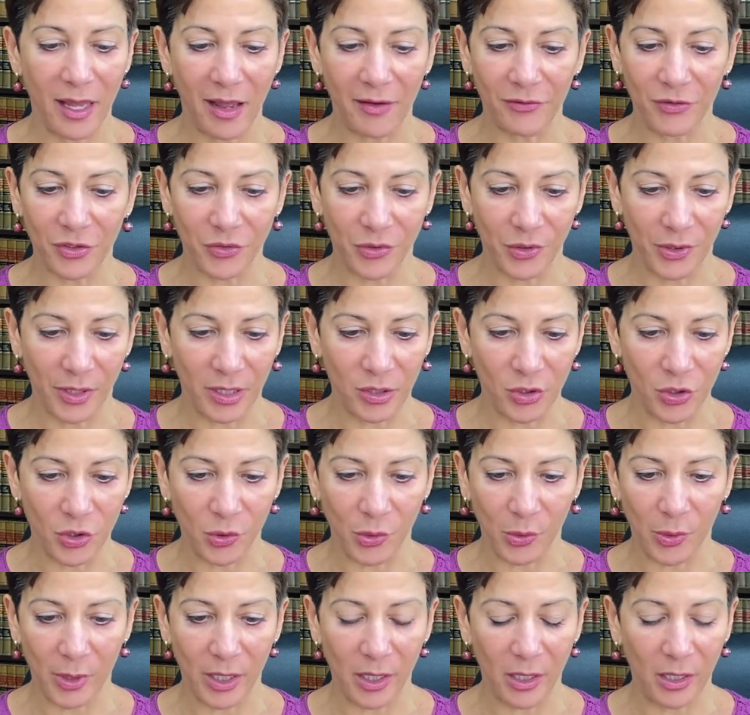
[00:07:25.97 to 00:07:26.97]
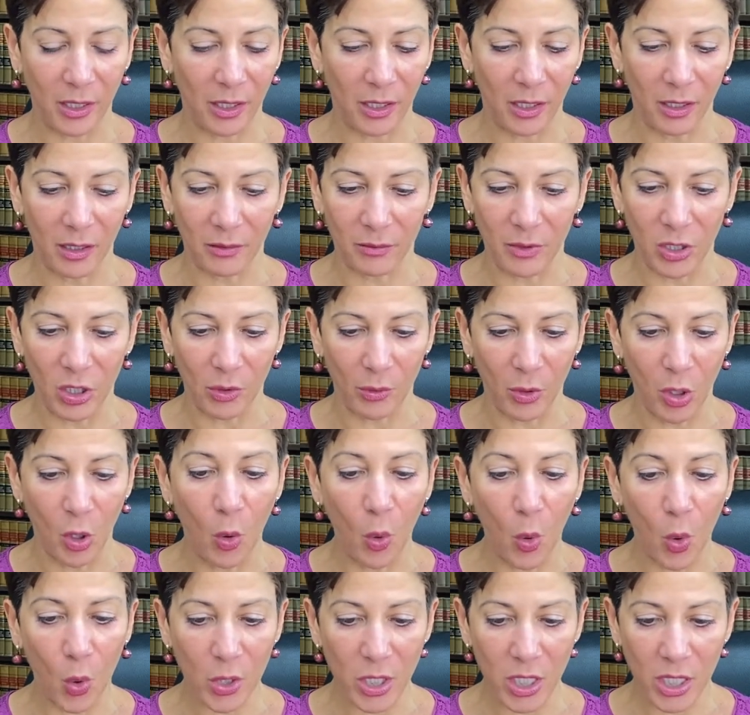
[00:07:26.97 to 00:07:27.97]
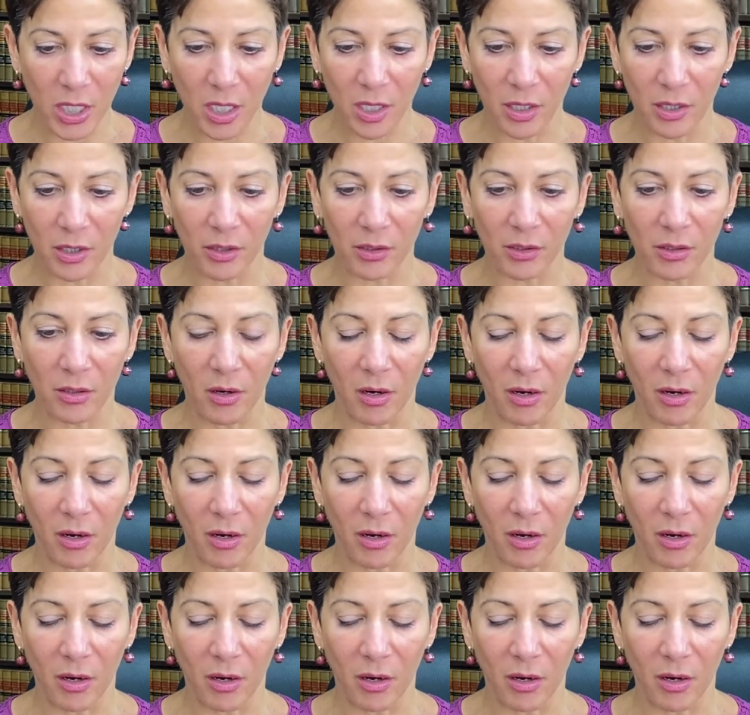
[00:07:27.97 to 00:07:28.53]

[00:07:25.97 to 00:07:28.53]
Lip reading: after enduring a whole year